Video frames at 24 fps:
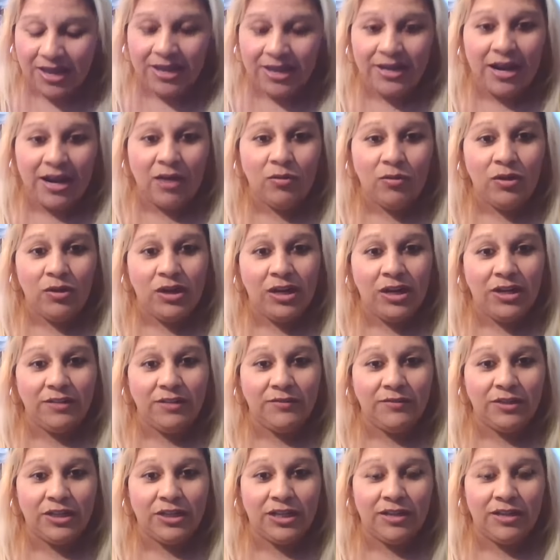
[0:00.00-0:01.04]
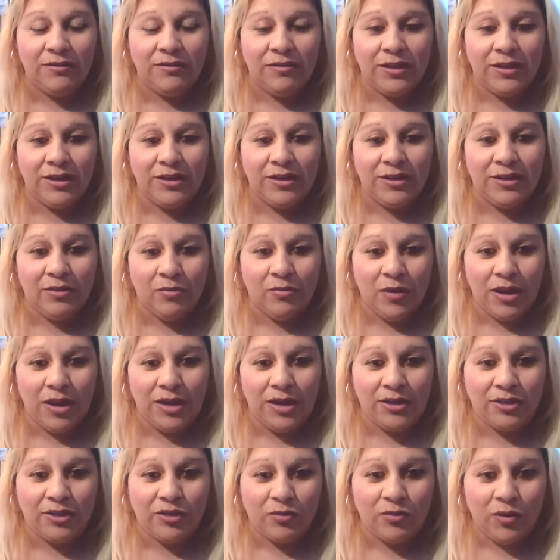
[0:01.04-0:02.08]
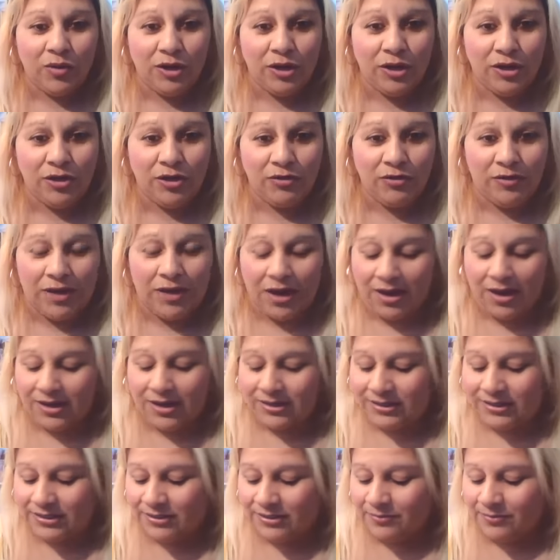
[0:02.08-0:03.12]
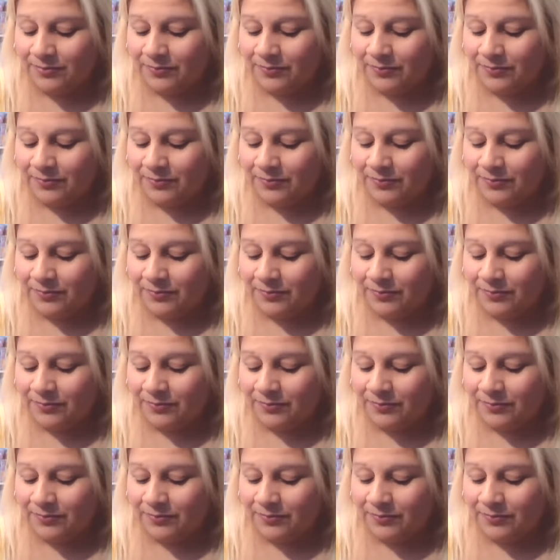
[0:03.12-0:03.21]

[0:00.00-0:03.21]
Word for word: and I would love to give it away to one of you guys.